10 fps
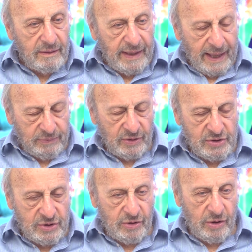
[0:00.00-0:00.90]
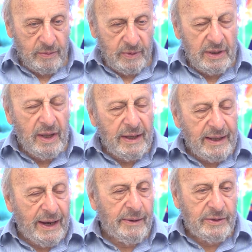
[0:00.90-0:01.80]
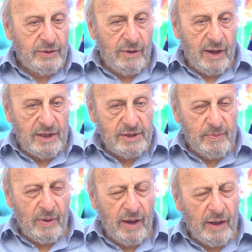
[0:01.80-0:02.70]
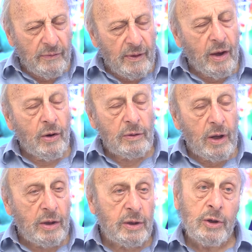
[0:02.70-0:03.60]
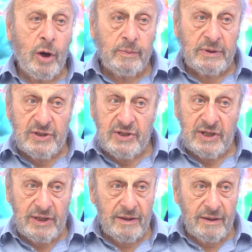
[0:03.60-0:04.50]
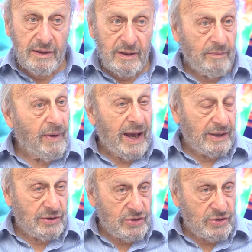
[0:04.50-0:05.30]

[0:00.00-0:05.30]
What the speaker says: capitalist economy characterized by, on the whole, oligopolistic market